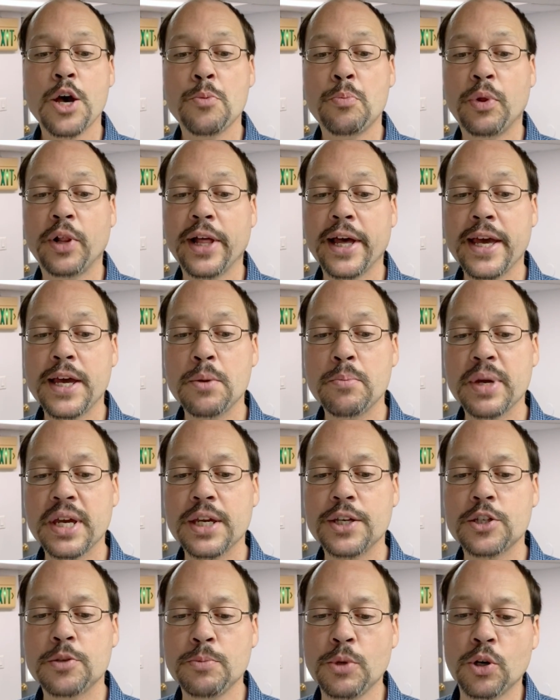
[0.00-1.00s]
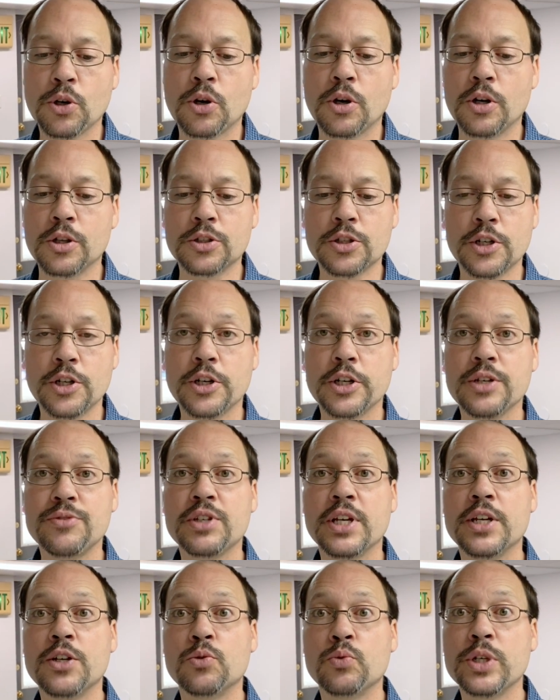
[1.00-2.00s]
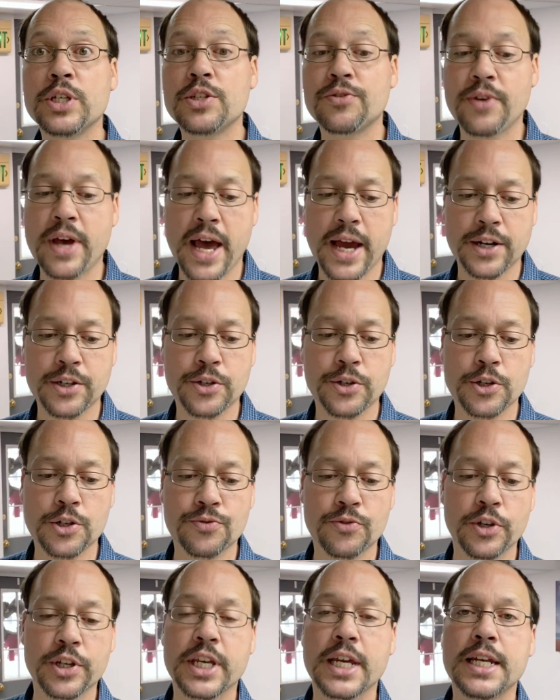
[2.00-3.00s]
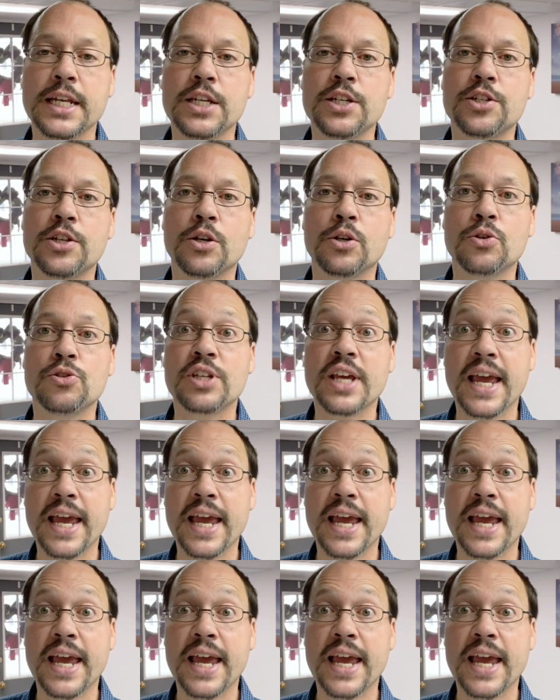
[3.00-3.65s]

Plant-based milk alternatives and risk factors for kidney stones